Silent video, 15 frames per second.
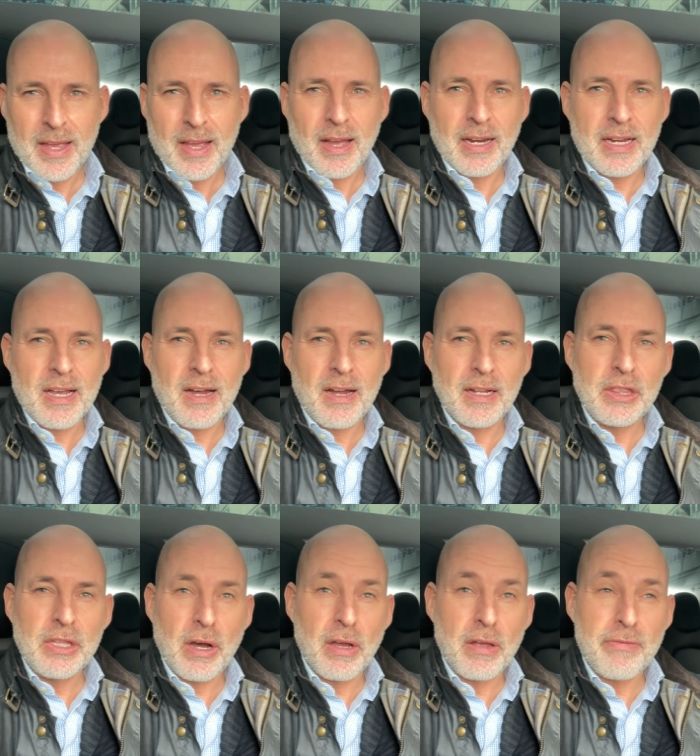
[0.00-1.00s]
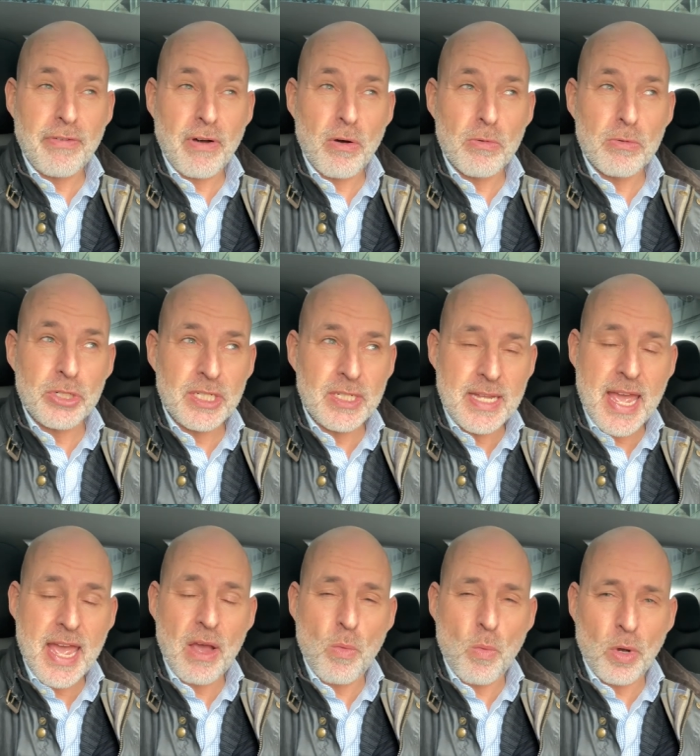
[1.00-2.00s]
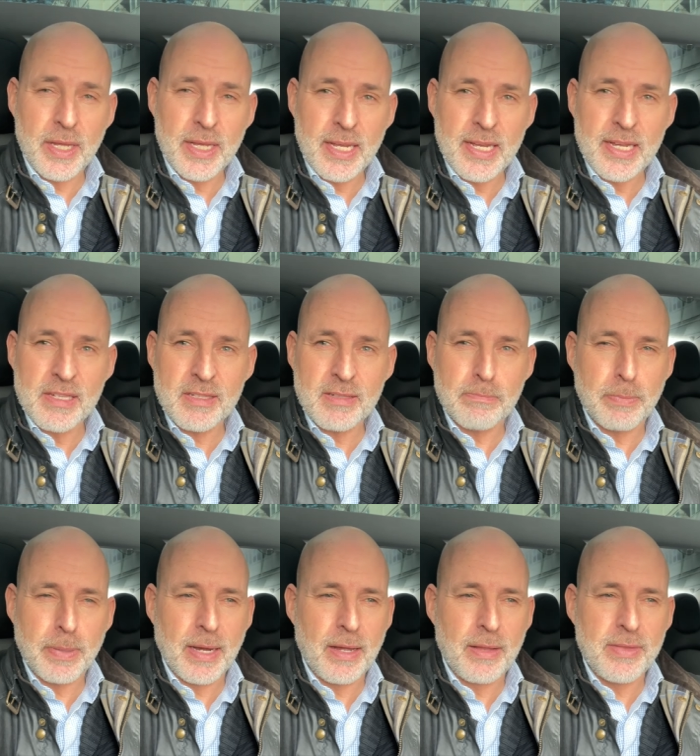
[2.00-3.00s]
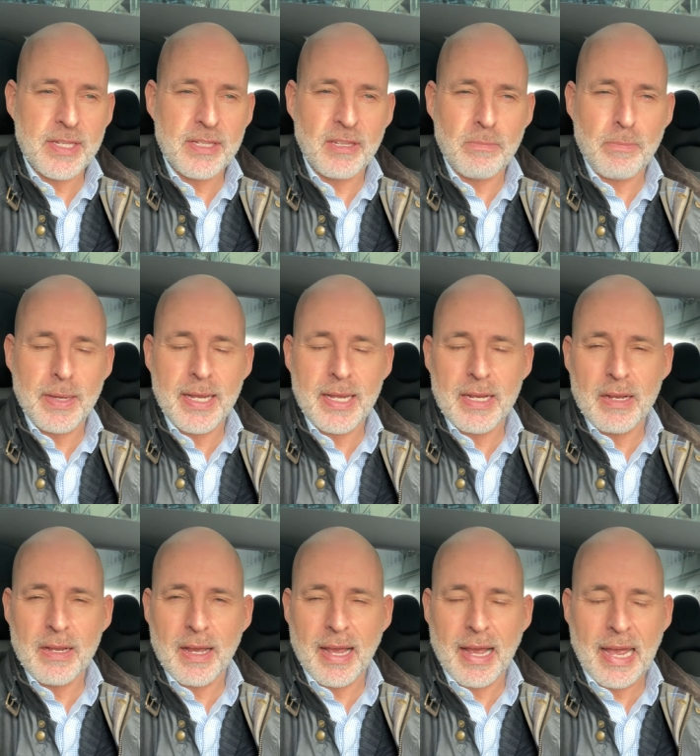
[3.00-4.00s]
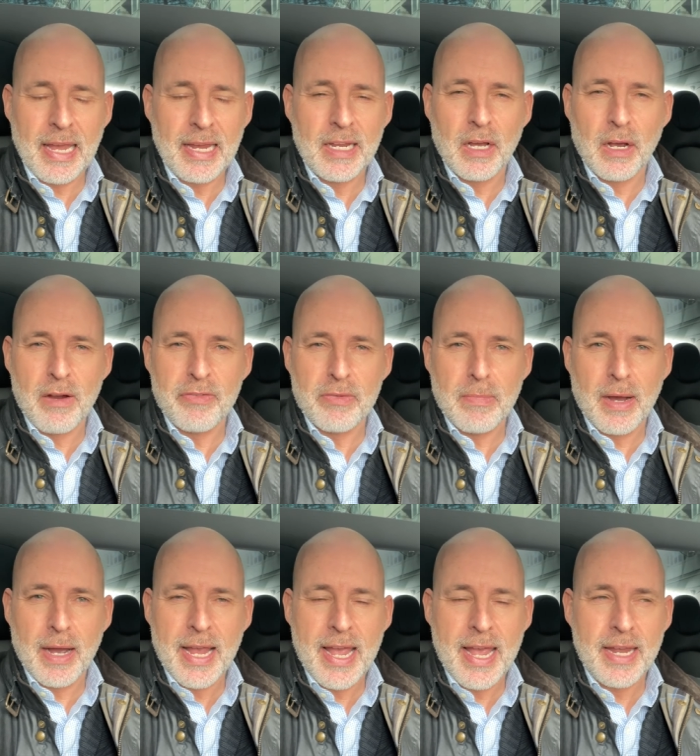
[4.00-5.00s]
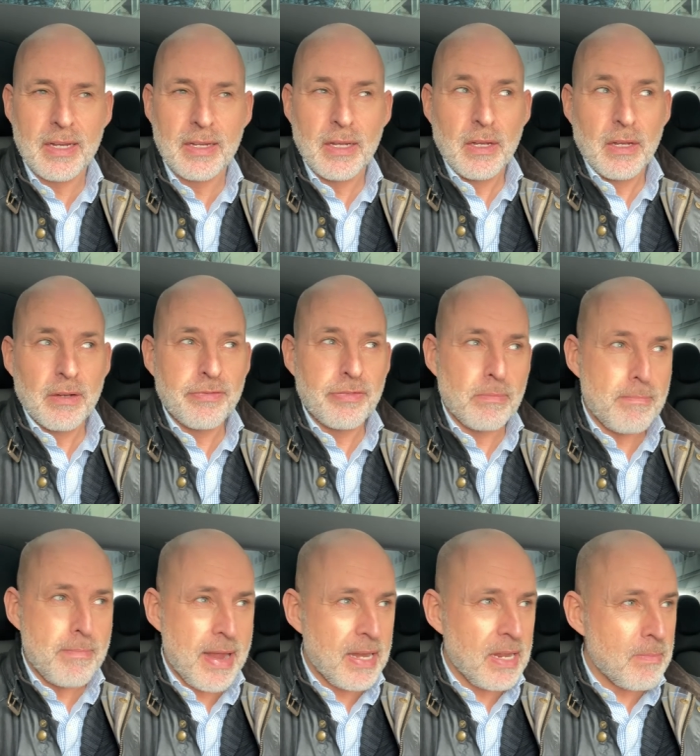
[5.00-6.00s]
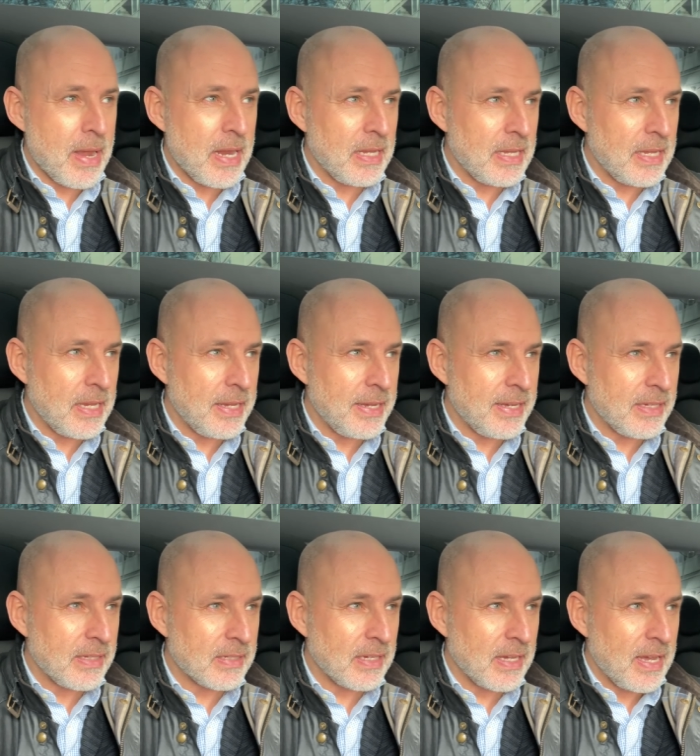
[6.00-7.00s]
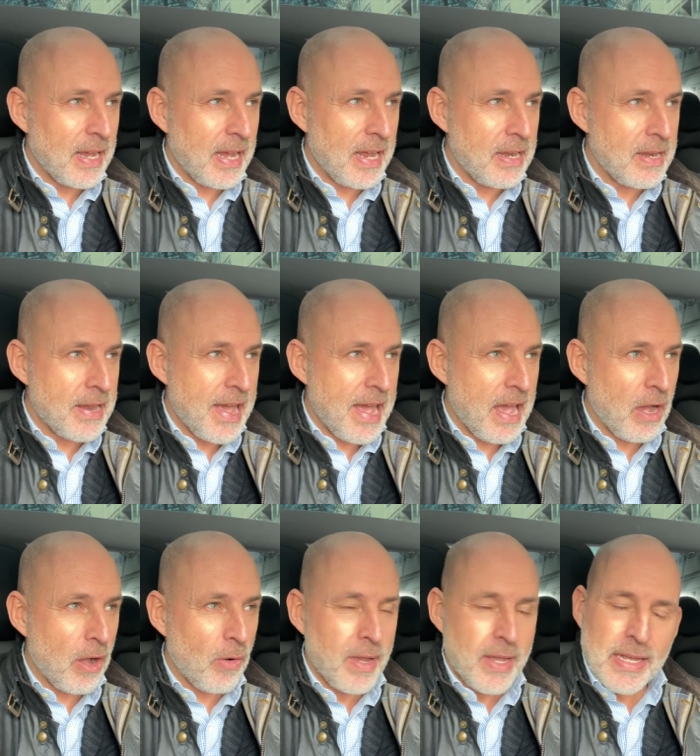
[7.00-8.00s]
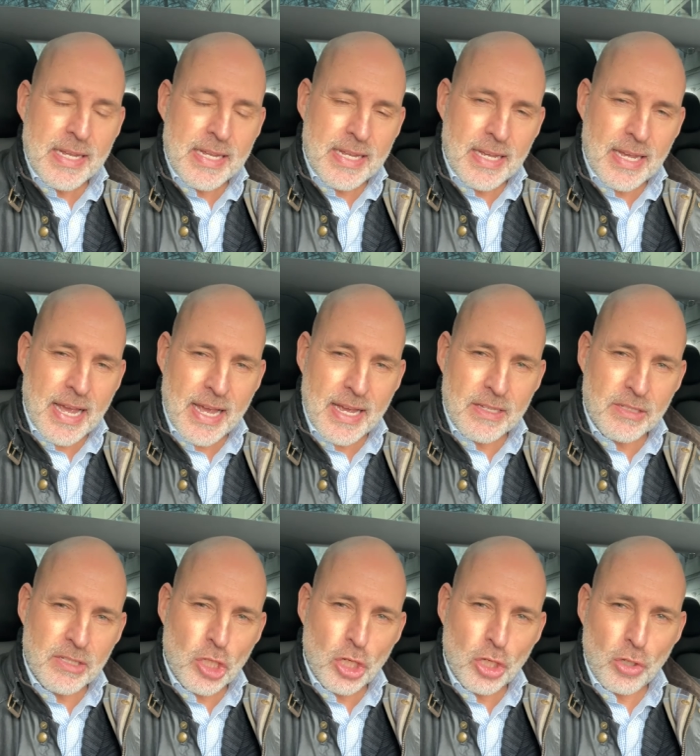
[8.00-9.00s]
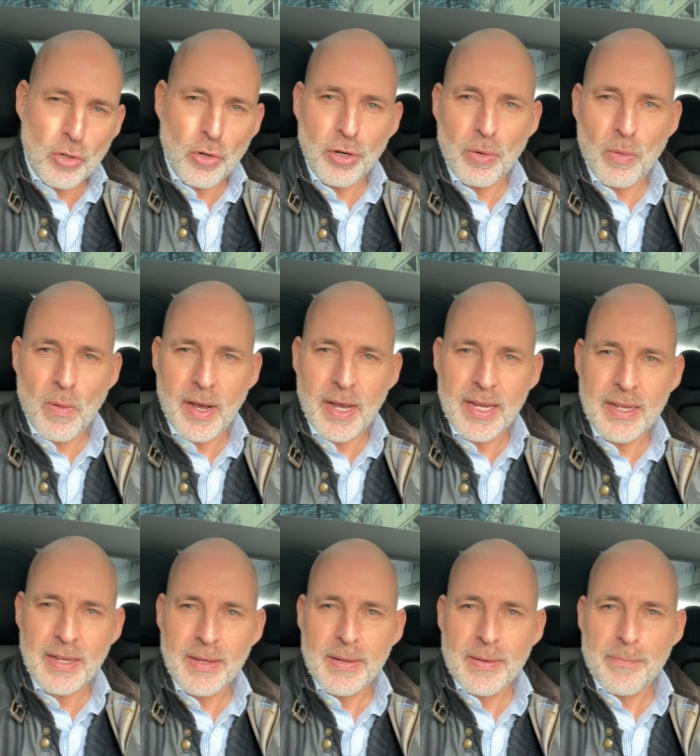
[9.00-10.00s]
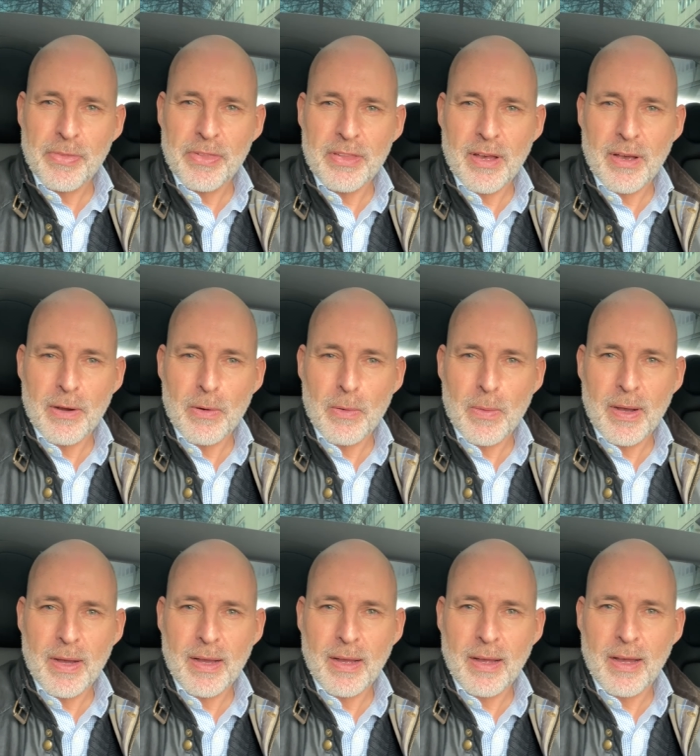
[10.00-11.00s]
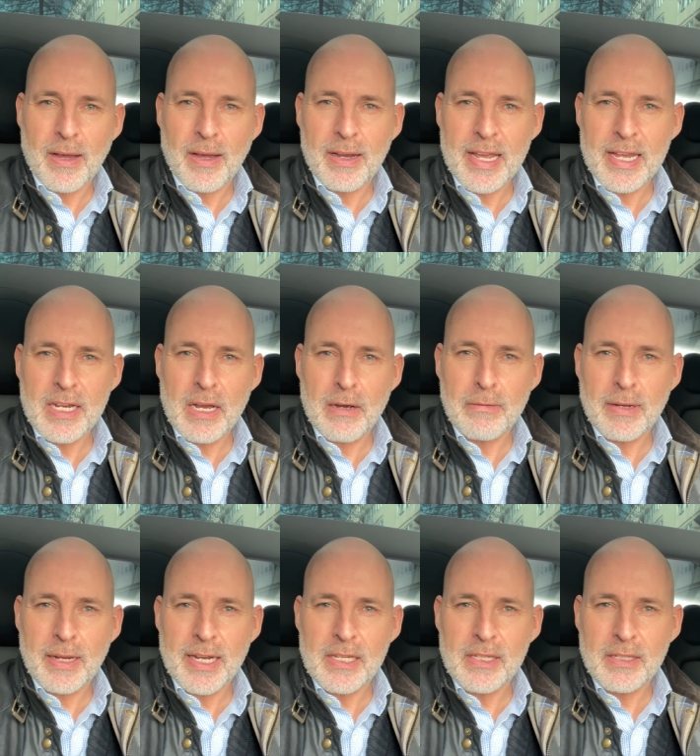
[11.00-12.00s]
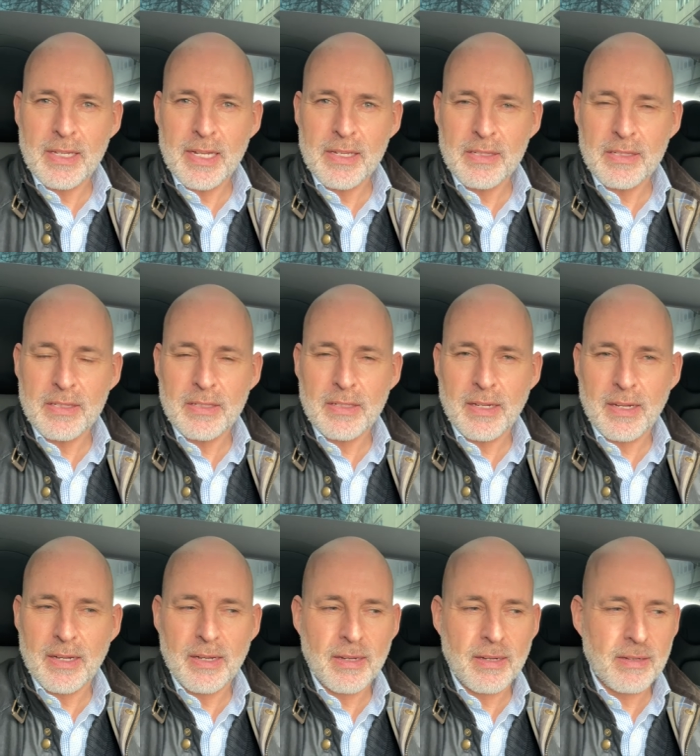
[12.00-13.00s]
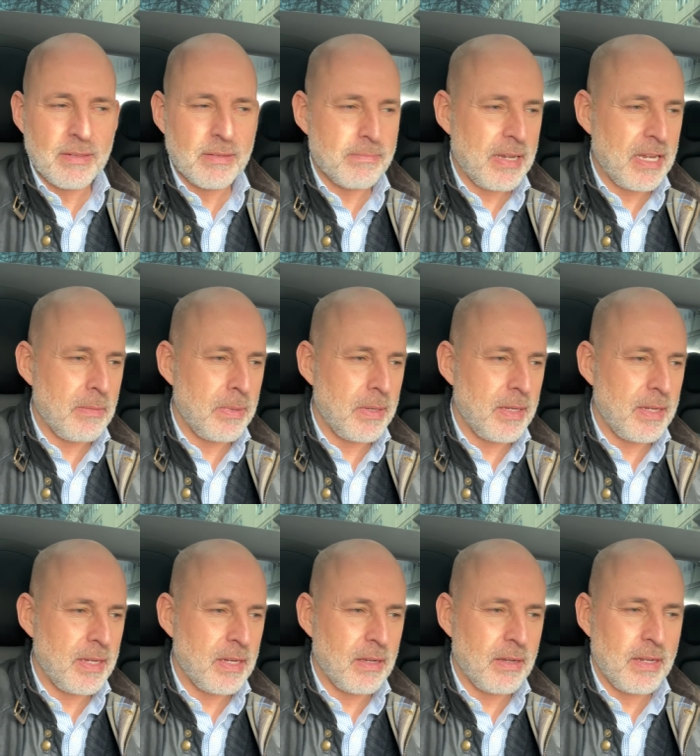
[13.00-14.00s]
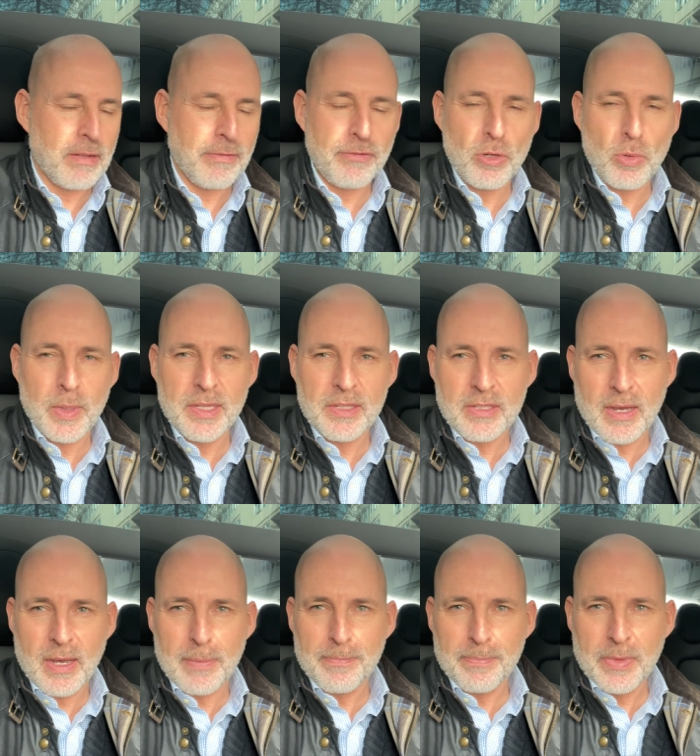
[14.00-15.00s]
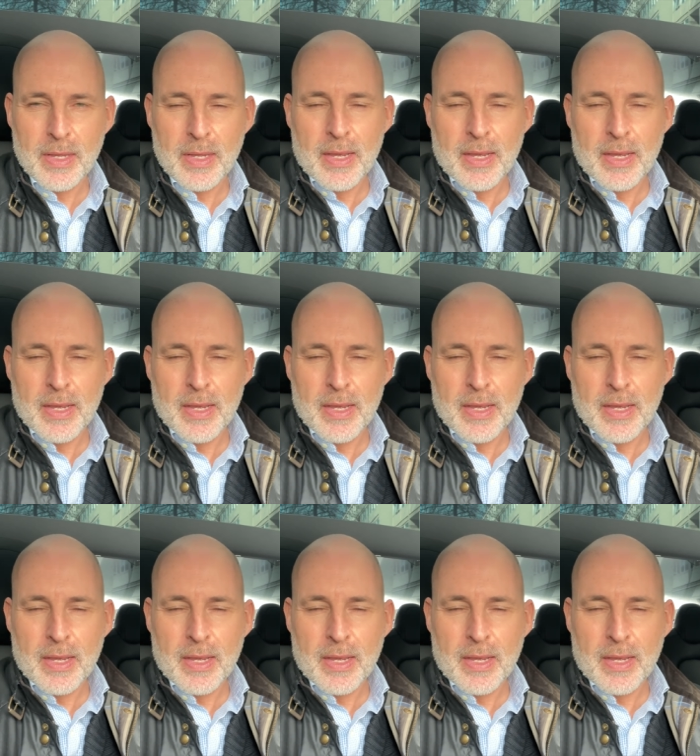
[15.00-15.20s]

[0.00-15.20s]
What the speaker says: I can't divulge yet what it is, but this has been hanging over my head for many, many years, and now it has gone away. So I'll let you know into this maybe in a few weeks' time.